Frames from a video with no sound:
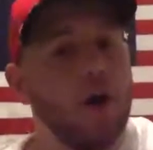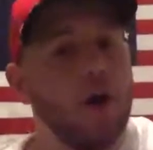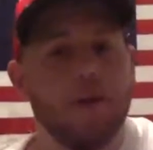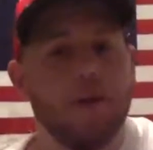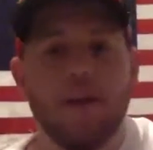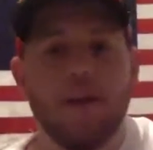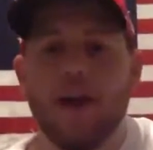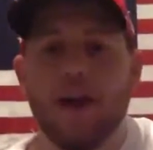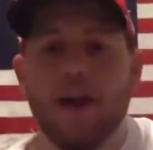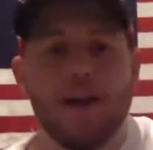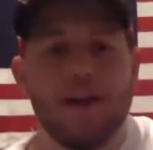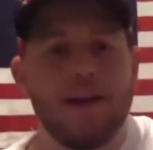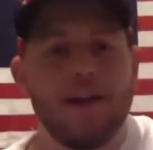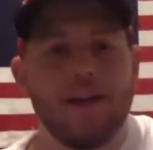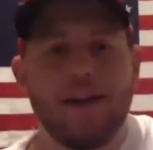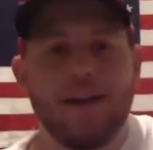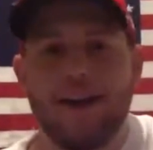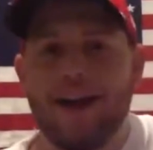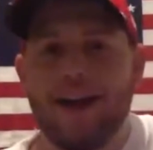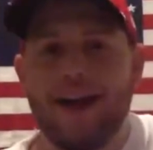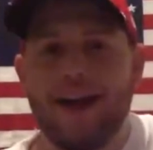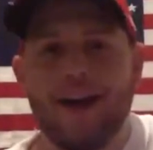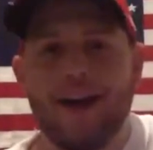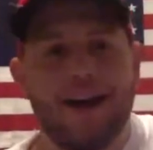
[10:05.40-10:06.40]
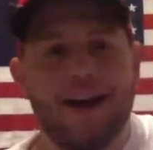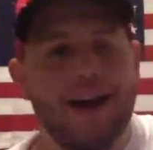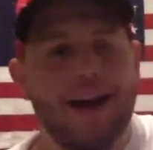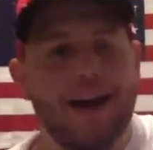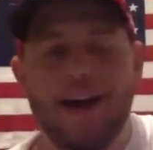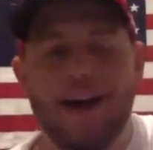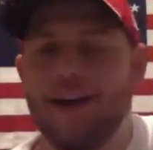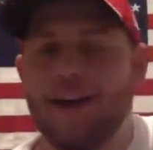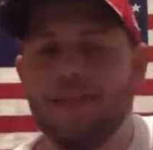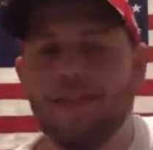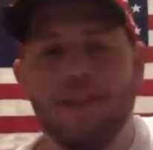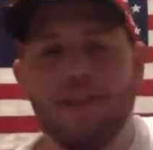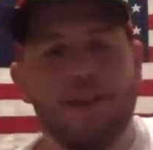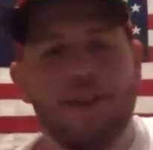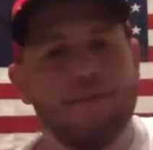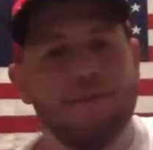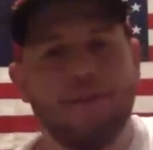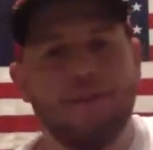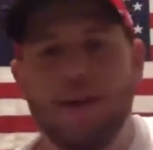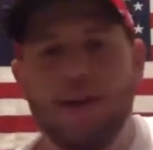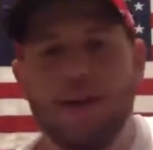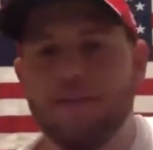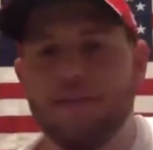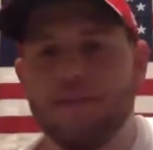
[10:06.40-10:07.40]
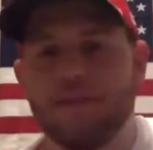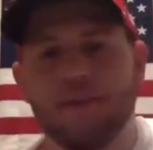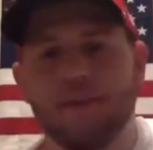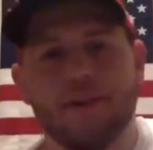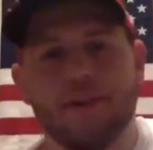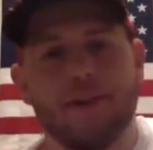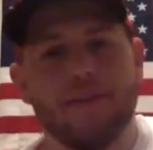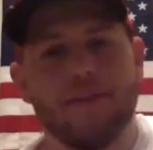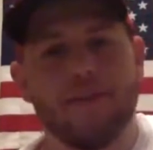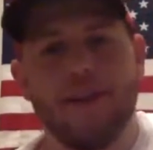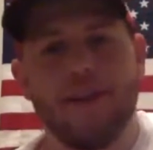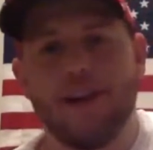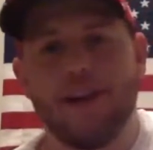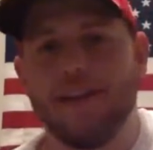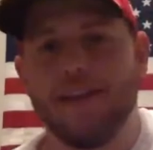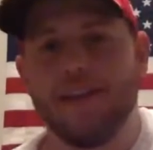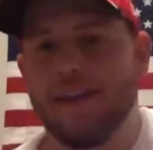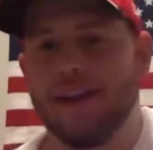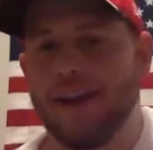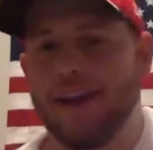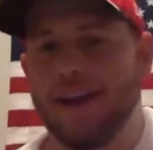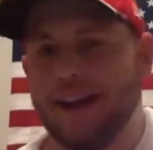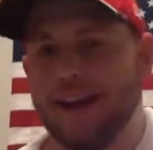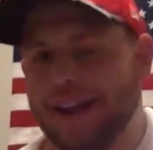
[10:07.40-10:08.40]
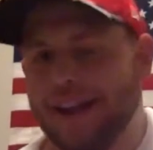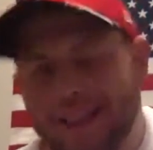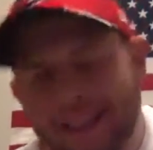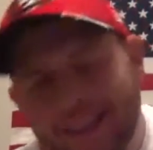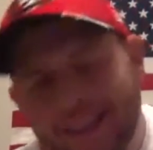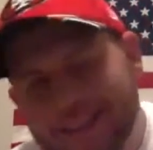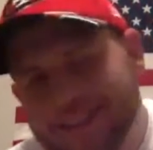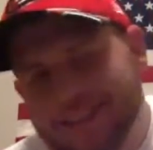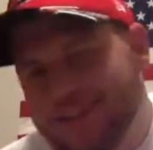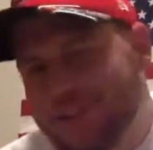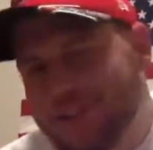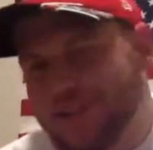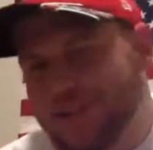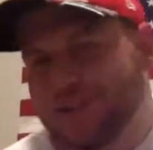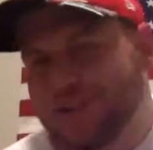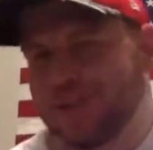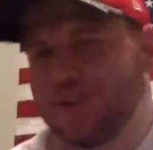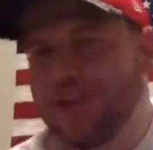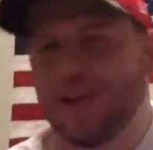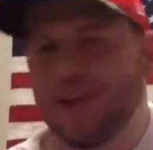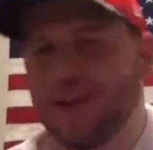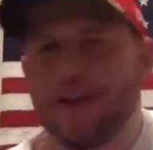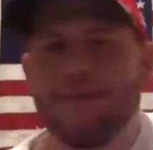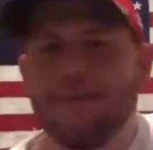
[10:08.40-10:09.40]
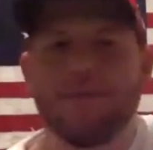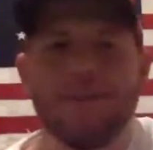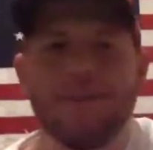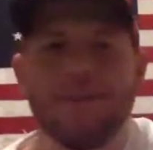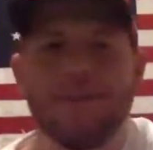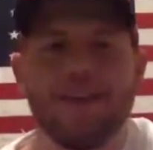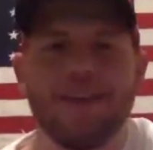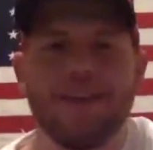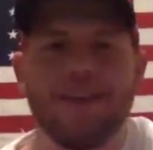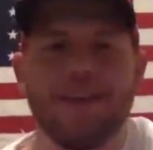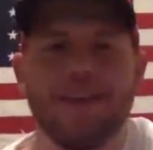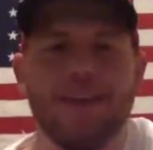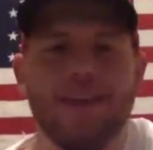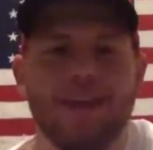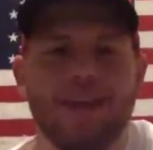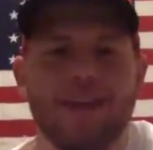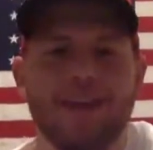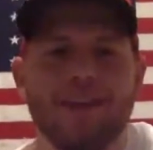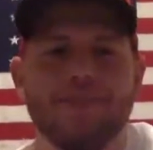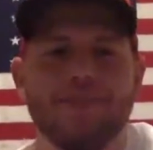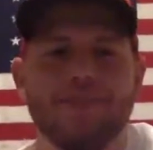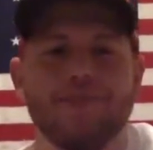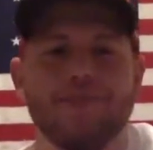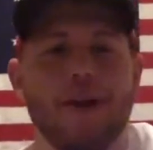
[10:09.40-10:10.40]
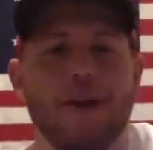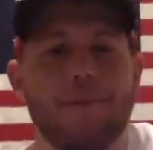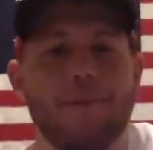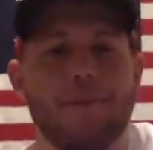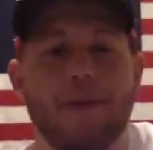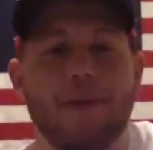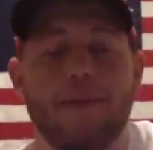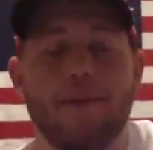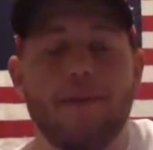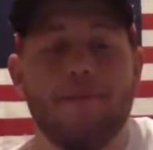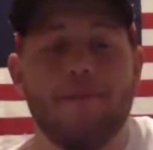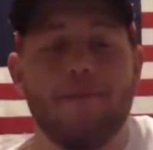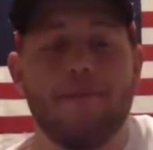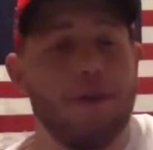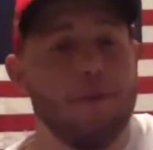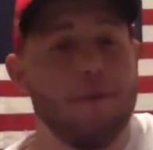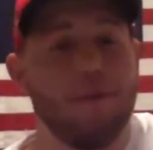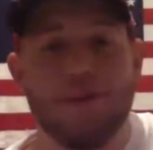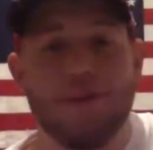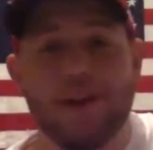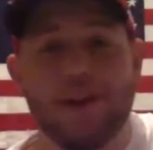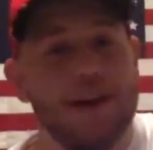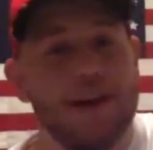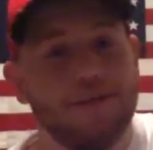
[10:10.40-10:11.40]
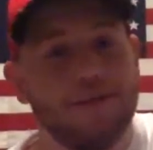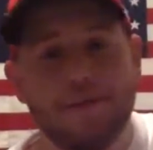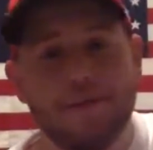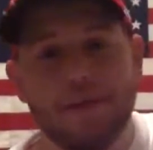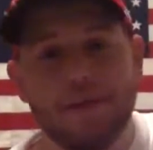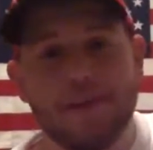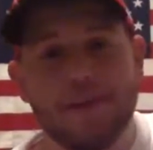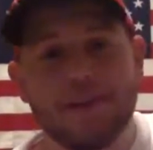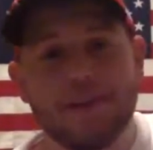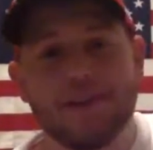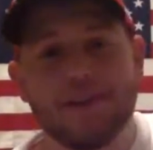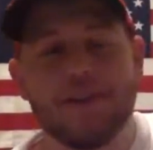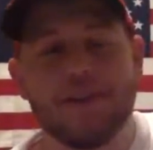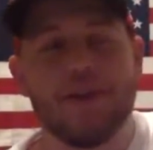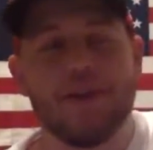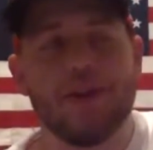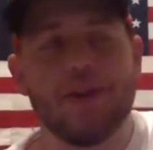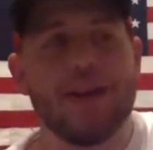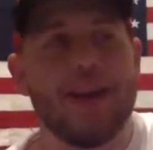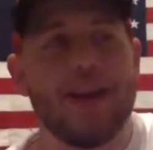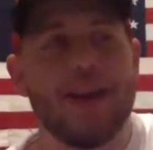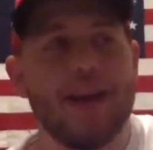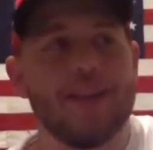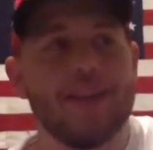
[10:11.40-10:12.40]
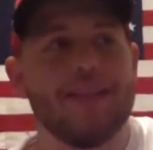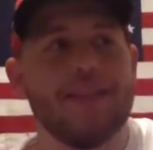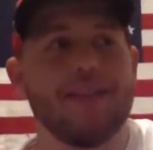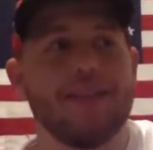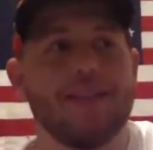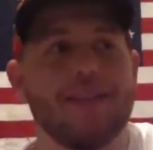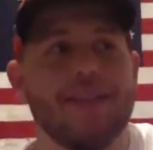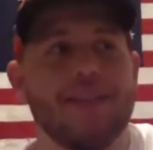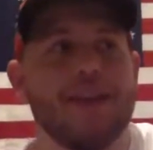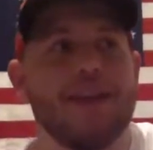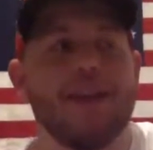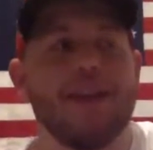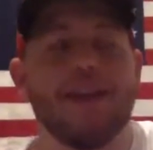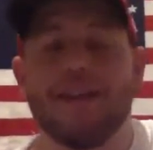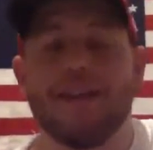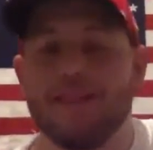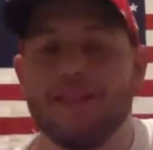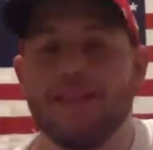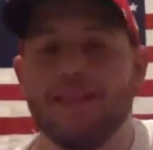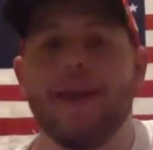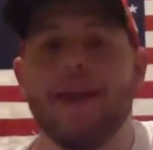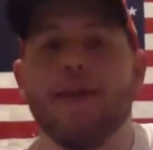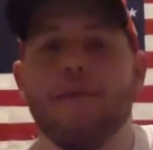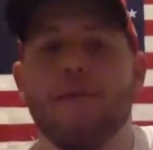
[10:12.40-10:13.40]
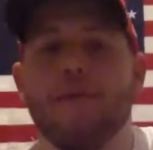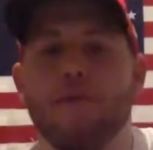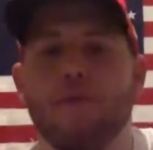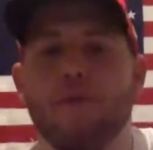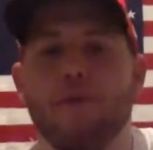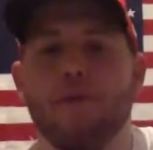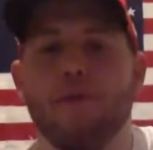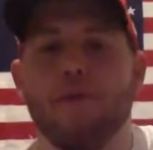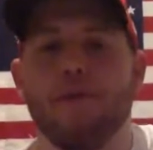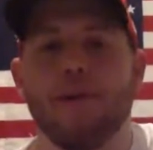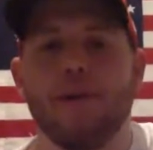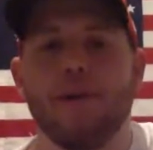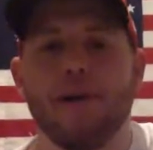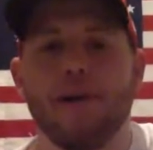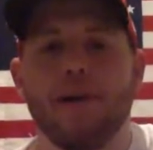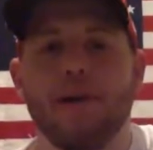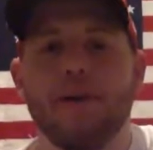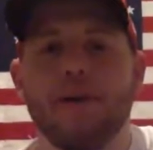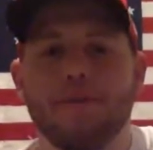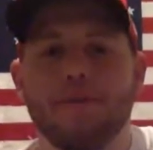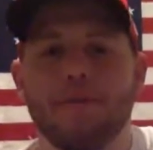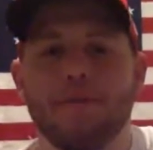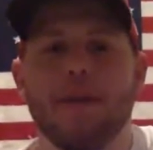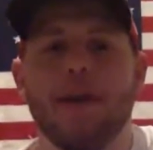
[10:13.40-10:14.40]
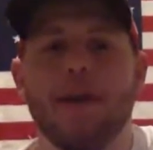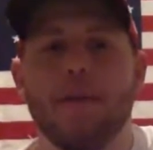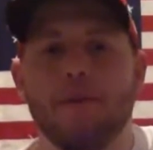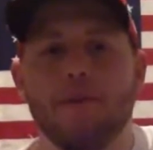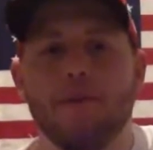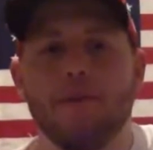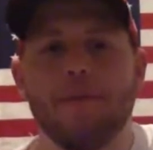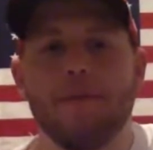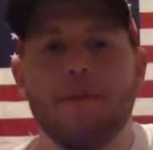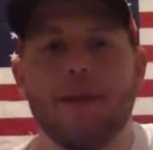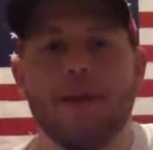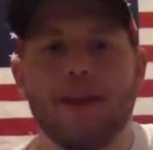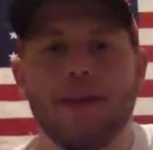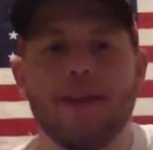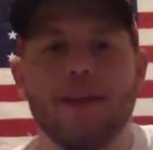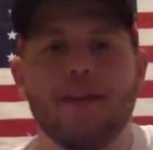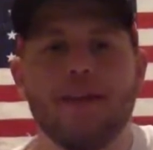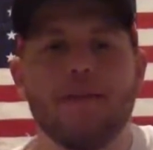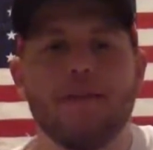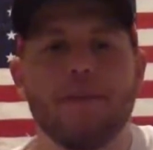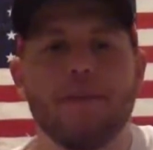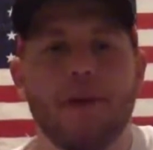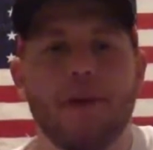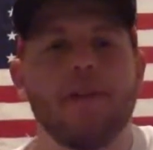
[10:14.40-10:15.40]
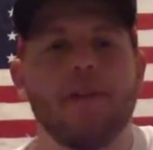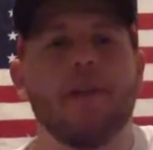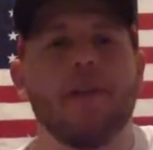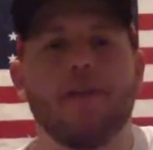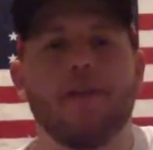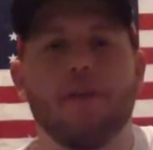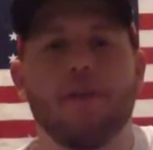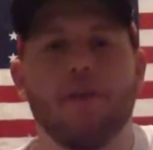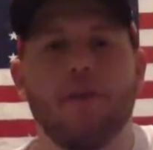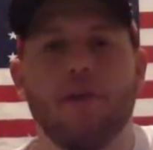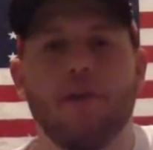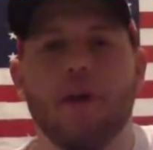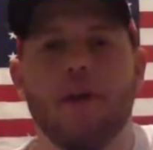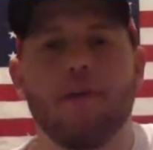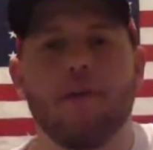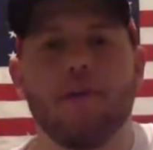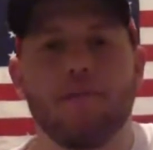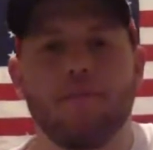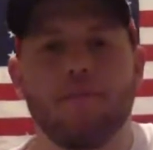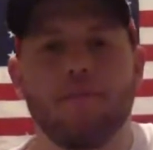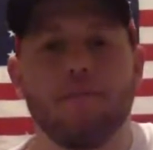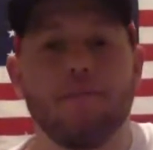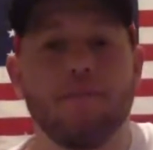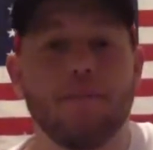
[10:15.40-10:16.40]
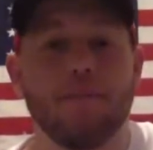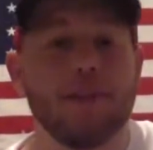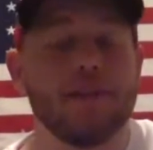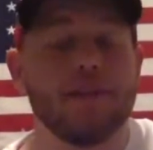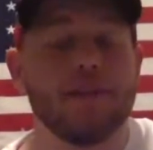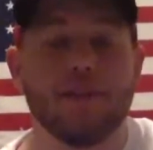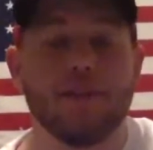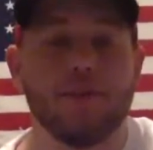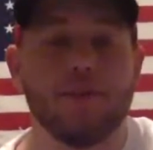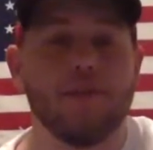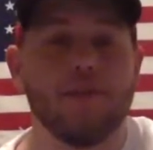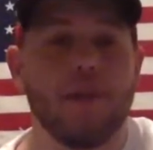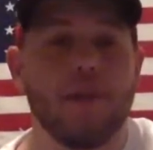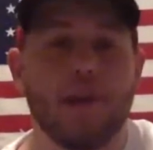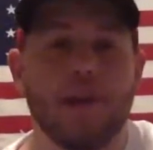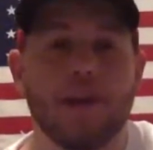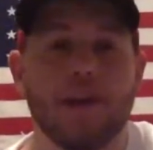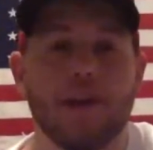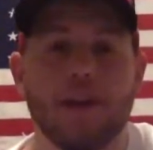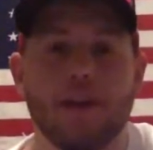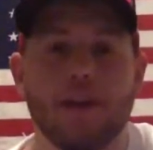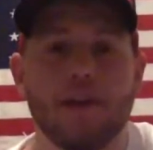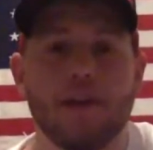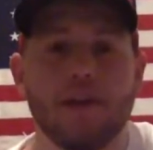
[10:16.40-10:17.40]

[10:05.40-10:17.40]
yeah, I love Dalvin Cook coming out of there. It's a shame that he dropped that far, but not for Minnesota. And I think they will be able to make him another great Minnesota Viking.